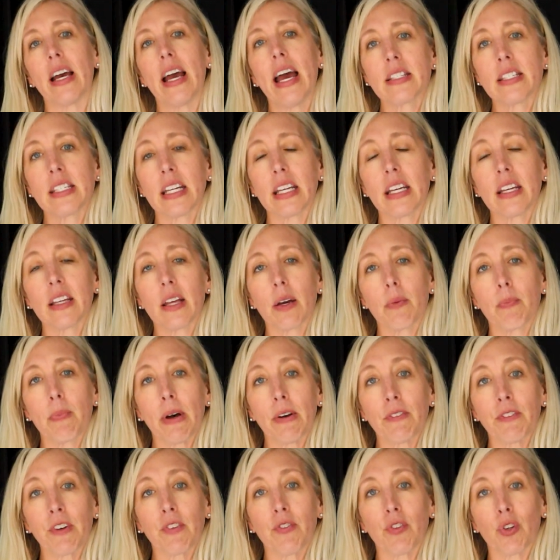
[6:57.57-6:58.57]
see a
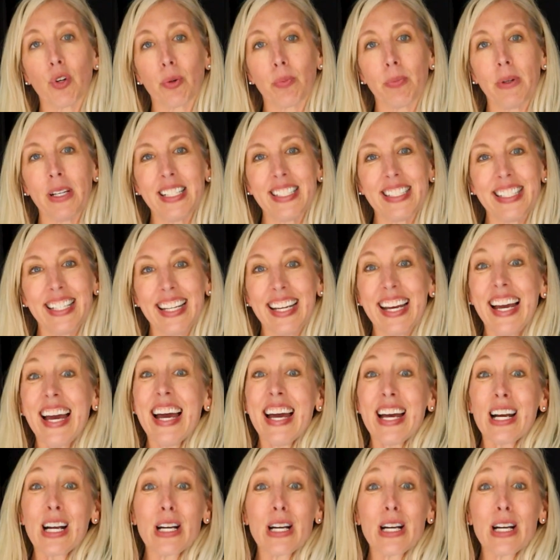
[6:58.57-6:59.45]
pelvic floor PT,